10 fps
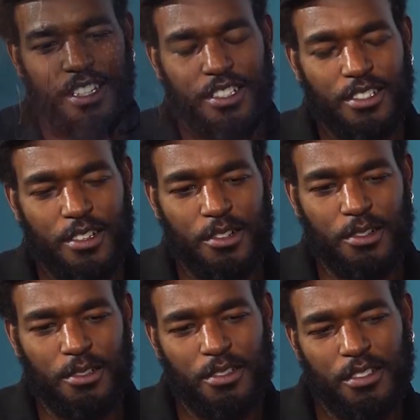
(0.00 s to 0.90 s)

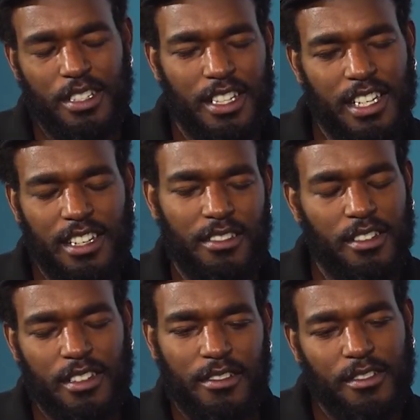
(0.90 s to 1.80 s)
So
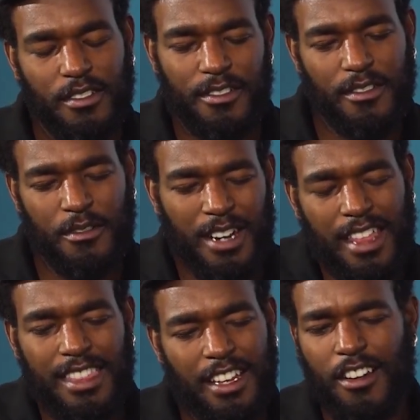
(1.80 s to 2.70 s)
when I
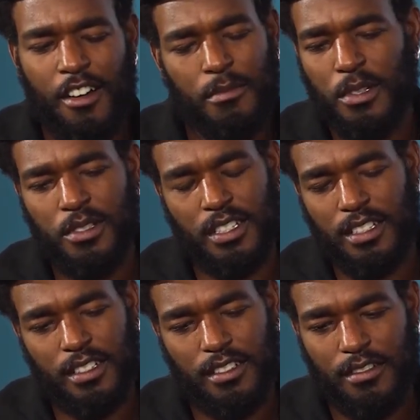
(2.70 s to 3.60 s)
think all
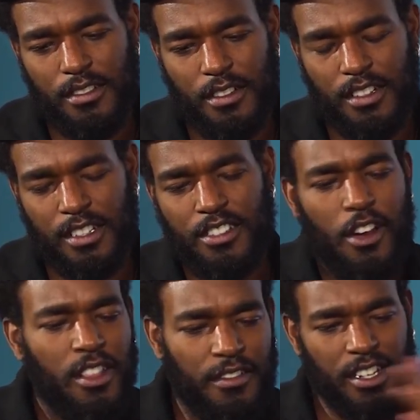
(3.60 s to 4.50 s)
music, it's
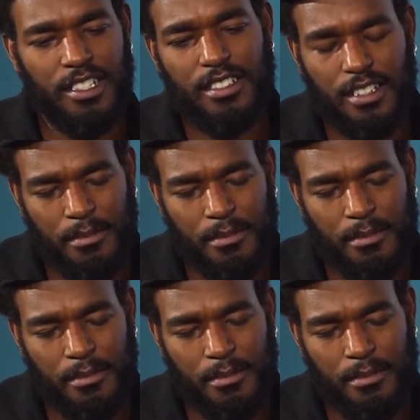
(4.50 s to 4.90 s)
all of us.